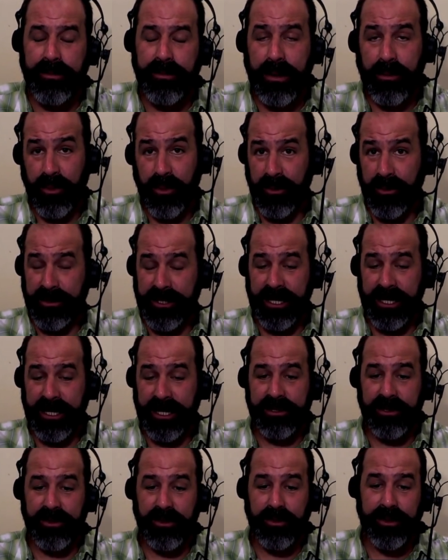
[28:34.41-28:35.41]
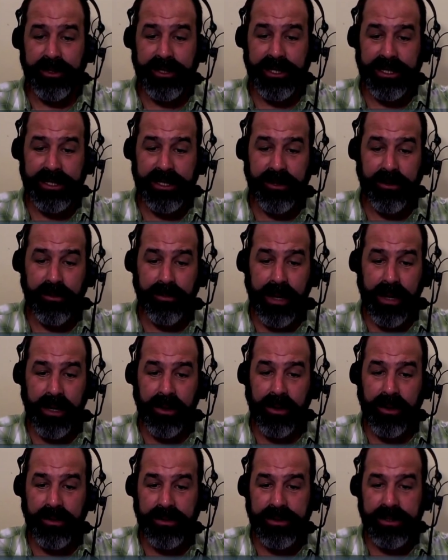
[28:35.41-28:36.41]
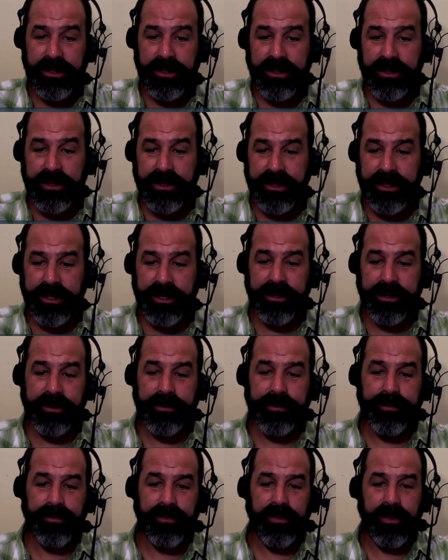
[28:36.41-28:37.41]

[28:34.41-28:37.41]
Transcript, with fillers: the memory was clocked at 3600 megahertz. So